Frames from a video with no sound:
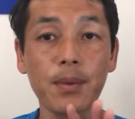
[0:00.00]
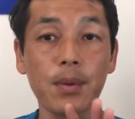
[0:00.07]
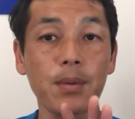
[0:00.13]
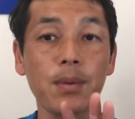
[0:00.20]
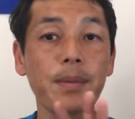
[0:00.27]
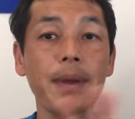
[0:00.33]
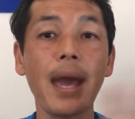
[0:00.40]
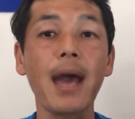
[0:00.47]

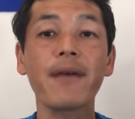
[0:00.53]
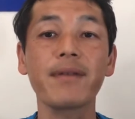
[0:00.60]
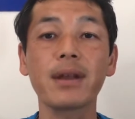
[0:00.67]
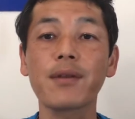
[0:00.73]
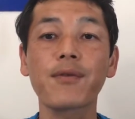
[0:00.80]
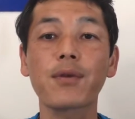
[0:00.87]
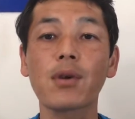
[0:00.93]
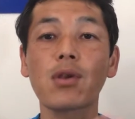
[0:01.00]
we've been having
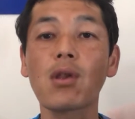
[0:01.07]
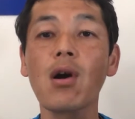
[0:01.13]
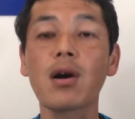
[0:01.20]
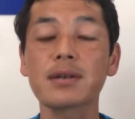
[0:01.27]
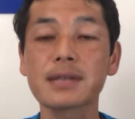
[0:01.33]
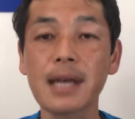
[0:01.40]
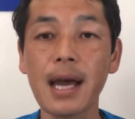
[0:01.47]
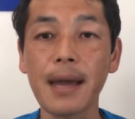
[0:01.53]
them for a
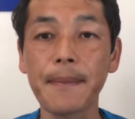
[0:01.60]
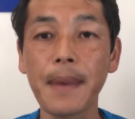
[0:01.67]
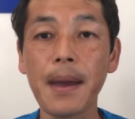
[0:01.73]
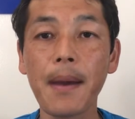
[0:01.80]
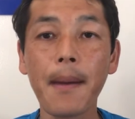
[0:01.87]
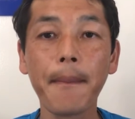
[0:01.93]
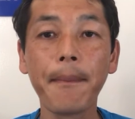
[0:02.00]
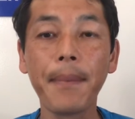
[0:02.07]
long time.
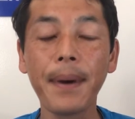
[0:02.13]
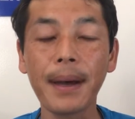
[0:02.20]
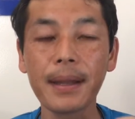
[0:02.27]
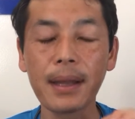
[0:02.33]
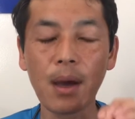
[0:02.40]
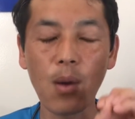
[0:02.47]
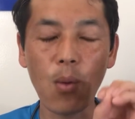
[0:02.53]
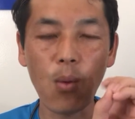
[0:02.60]
But
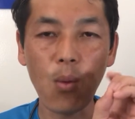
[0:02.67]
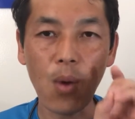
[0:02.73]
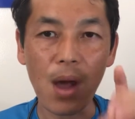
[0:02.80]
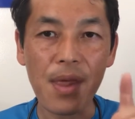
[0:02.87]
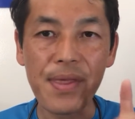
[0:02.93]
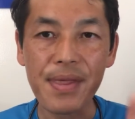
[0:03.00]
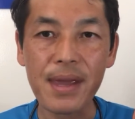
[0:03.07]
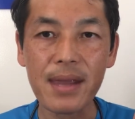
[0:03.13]

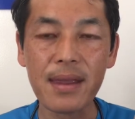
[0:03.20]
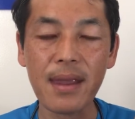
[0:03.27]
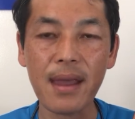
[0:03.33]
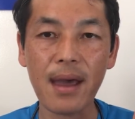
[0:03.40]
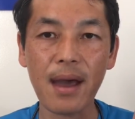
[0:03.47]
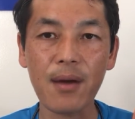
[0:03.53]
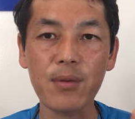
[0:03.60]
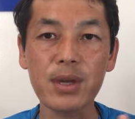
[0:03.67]
one thing
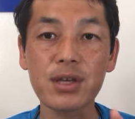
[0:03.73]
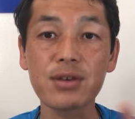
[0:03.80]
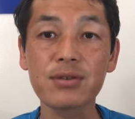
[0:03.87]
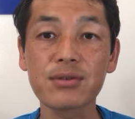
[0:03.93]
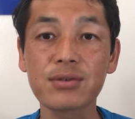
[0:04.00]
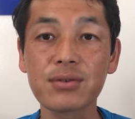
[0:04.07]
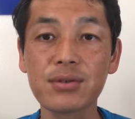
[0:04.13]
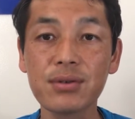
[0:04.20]
that we
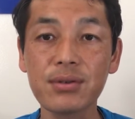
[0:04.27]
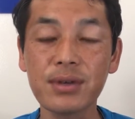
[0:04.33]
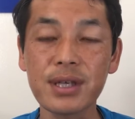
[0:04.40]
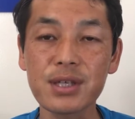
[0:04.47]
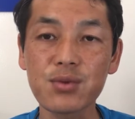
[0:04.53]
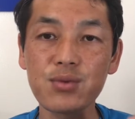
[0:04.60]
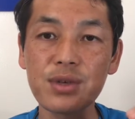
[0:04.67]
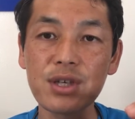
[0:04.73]
couldn't do
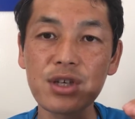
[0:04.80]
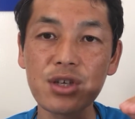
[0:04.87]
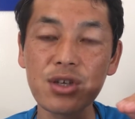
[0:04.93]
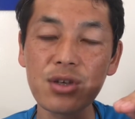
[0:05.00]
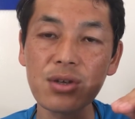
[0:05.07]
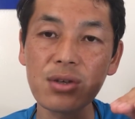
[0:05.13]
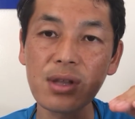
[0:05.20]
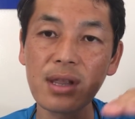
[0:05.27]
is we
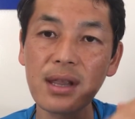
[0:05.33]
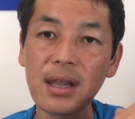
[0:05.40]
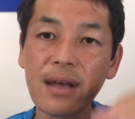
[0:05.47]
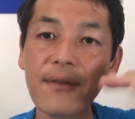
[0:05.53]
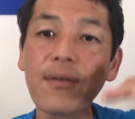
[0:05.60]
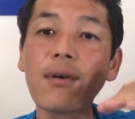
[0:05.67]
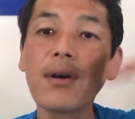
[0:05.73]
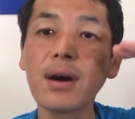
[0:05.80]
couldn't
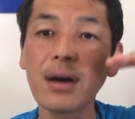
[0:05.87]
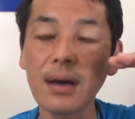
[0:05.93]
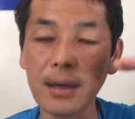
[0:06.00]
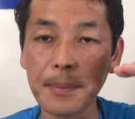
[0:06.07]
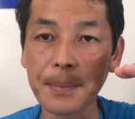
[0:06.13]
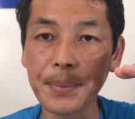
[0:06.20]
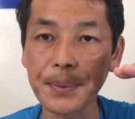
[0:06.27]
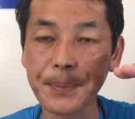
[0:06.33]
level
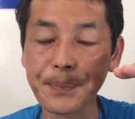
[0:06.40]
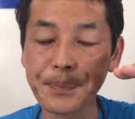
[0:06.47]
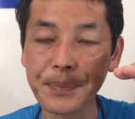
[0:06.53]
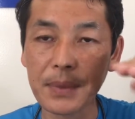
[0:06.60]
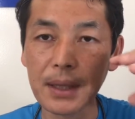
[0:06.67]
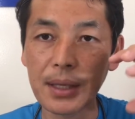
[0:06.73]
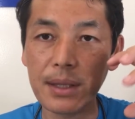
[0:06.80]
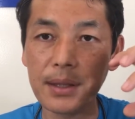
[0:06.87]
up
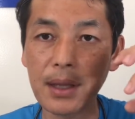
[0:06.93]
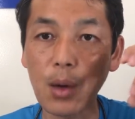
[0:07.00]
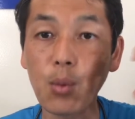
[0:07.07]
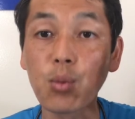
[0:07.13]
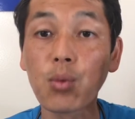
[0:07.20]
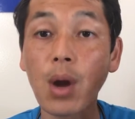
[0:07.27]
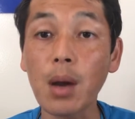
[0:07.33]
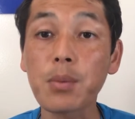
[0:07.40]
the
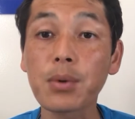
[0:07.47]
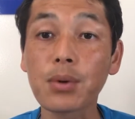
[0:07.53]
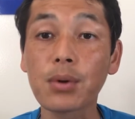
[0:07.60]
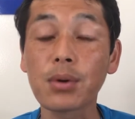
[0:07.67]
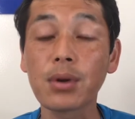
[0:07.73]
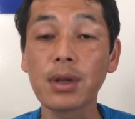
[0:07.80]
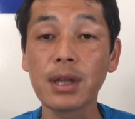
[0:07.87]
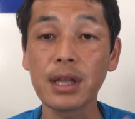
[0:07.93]
rubber
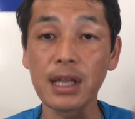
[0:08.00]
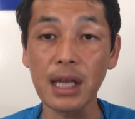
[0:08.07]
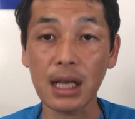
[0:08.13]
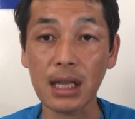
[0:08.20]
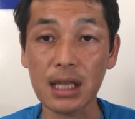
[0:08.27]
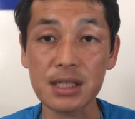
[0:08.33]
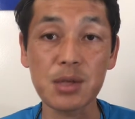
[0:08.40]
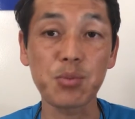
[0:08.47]

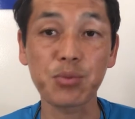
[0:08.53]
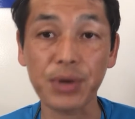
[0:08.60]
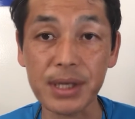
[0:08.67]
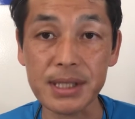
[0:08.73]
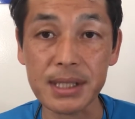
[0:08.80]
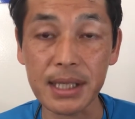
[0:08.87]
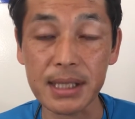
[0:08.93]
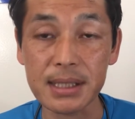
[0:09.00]
necklace and
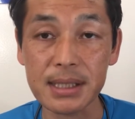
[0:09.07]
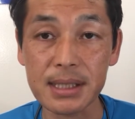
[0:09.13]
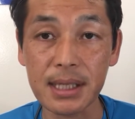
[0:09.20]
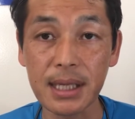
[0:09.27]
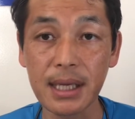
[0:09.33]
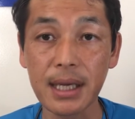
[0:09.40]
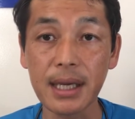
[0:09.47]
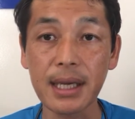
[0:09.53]
bracelets.
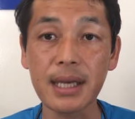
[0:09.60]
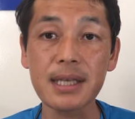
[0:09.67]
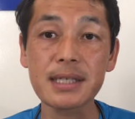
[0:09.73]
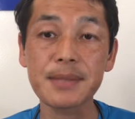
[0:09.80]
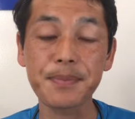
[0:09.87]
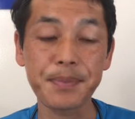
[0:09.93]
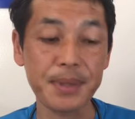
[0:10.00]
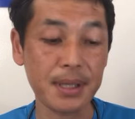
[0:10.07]
It's
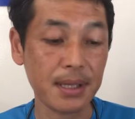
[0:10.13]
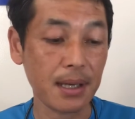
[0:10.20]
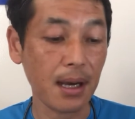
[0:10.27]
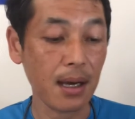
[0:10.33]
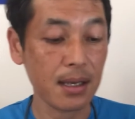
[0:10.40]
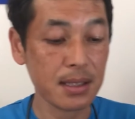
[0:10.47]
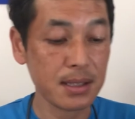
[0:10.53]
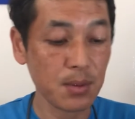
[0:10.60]

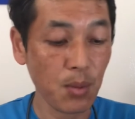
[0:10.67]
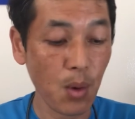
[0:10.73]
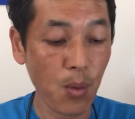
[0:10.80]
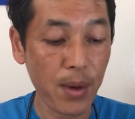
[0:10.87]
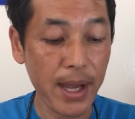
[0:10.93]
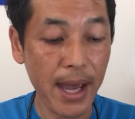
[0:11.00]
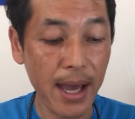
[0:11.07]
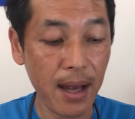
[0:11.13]
because what
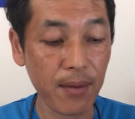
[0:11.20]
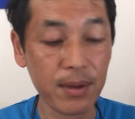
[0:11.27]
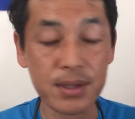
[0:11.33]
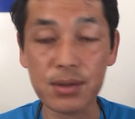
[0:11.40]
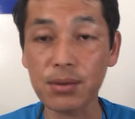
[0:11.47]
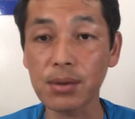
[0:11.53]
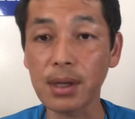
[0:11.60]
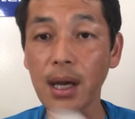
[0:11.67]
we had was
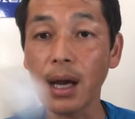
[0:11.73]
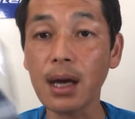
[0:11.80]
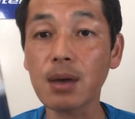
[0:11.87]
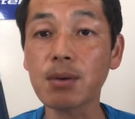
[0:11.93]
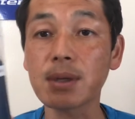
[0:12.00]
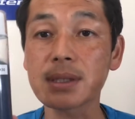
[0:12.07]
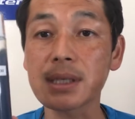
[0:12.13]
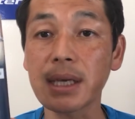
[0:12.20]
only
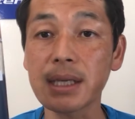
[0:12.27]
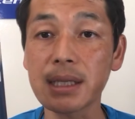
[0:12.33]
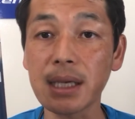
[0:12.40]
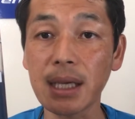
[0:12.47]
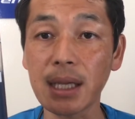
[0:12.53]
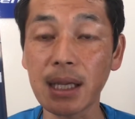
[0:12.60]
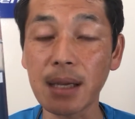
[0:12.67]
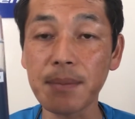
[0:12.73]
aqua
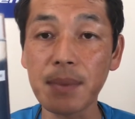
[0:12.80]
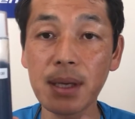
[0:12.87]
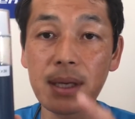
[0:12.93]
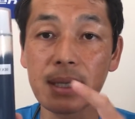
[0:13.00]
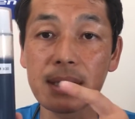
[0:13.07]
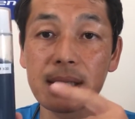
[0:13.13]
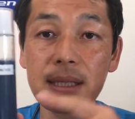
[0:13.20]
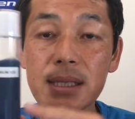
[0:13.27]
titanium.
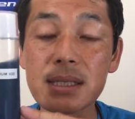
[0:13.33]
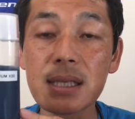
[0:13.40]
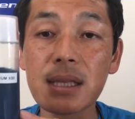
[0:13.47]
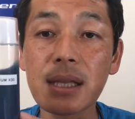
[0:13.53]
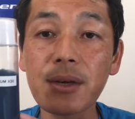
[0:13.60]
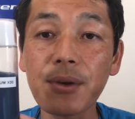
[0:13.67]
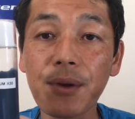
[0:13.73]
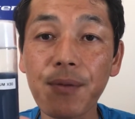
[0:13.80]
This is
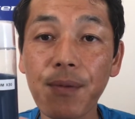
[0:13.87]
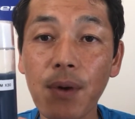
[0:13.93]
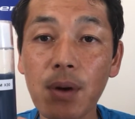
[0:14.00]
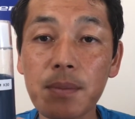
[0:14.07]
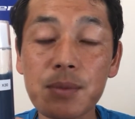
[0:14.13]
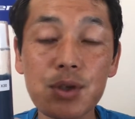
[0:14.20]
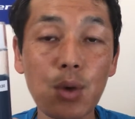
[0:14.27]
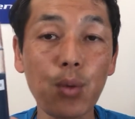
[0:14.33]
liquid
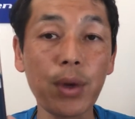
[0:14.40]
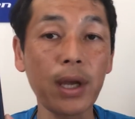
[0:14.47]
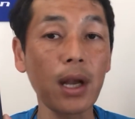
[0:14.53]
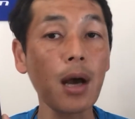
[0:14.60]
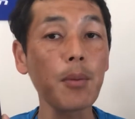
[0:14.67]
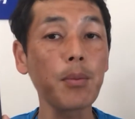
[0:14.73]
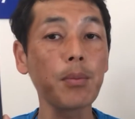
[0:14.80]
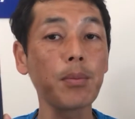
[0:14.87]
form, so we
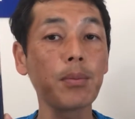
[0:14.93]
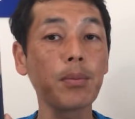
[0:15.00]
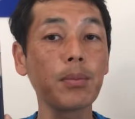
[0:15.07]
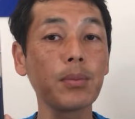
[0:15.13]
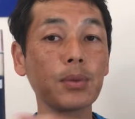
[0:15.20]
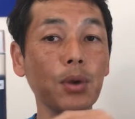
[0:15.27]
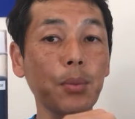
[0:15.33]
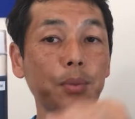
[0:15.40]
cannot
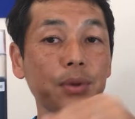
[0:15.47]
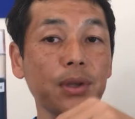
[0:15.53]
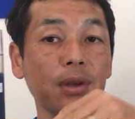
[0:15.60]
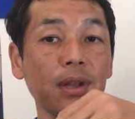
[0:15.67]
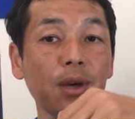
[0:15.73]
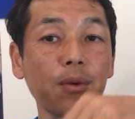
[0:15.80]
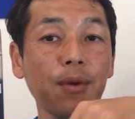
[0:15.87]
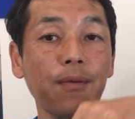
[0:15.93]
you know put the
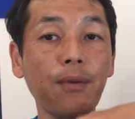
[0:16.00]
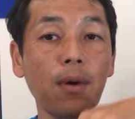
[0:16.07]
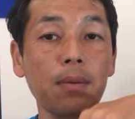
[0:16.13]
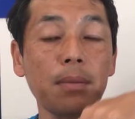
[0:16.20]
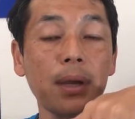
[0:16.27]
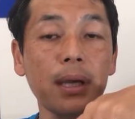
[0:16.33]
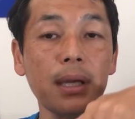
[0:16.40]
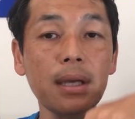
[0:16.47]
liquid form
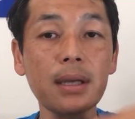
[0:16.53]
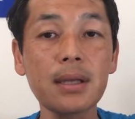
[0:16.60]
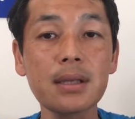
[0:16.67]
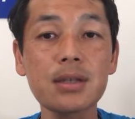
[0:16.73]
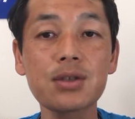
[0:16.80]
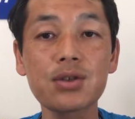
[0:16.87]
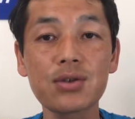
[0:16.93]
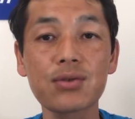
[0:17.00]

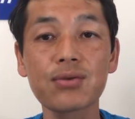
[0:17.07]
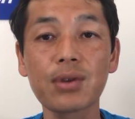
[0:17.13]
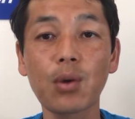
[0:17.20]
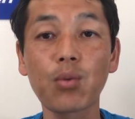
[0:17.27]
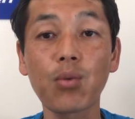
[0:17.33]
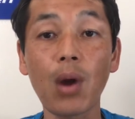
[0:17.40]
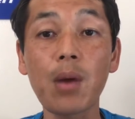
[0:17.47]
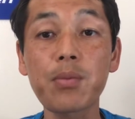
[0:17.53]
into the
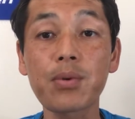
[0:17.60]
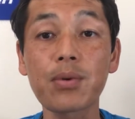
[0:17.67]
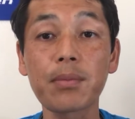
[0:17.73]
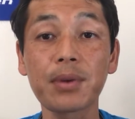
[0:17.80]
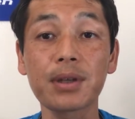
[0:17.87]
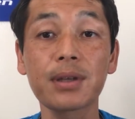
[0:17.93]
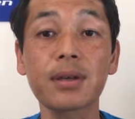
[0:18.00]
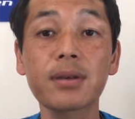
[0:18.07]
rubber
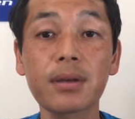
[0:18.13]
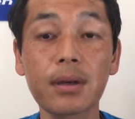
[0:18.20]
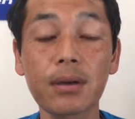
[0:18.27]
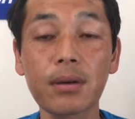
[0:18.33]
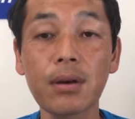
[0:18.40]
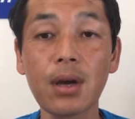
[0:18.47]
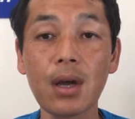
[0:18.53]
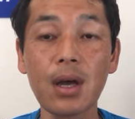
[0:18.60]

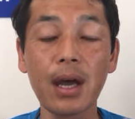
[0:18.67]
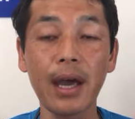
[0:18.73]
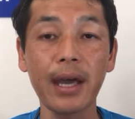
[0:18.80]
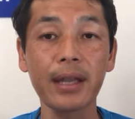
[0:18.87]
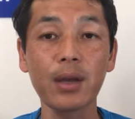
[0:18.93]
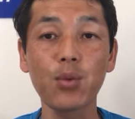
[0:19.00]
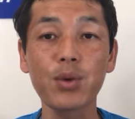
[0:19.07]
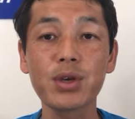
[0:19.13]
material
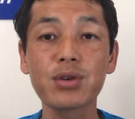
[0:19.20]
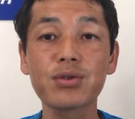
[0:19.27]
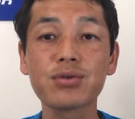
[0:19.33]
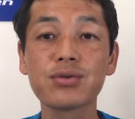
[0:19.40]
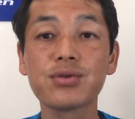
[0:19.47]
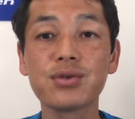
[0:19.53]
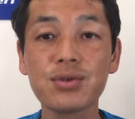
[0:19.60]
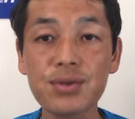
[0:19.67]
and then we
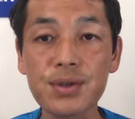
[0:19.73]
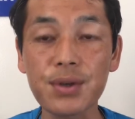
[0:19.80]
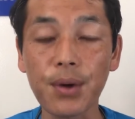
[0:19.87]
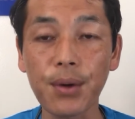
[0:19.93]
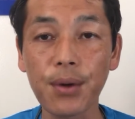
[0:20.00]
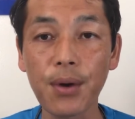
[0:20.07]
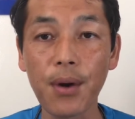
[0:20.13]
couldn't do so.